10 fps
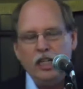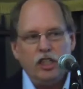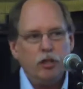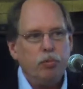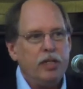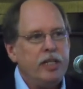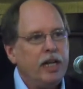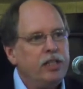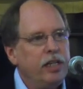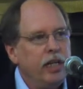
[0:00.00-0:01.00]
to
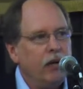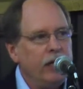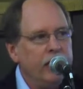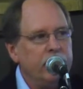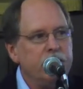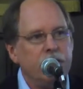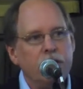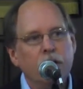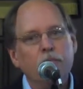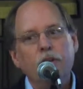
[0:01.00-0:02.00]
protected areas
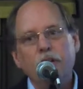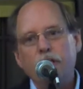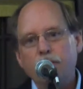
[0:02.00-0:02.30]
governed